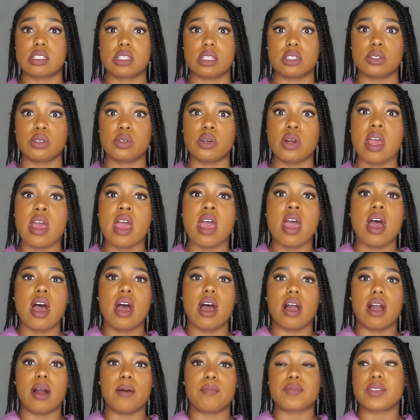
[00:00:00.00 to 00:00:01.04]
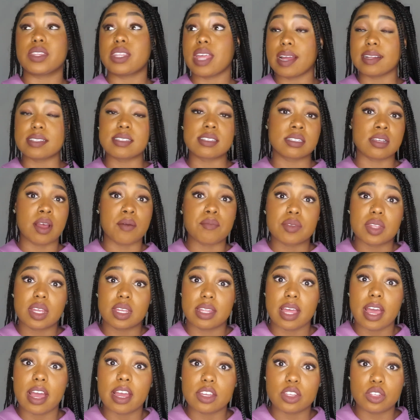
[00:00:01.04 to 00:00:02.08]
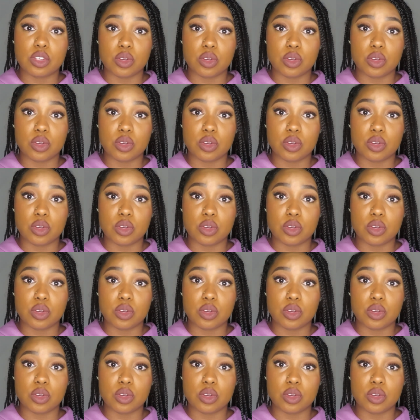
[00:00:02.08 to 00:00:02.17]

to, that's something that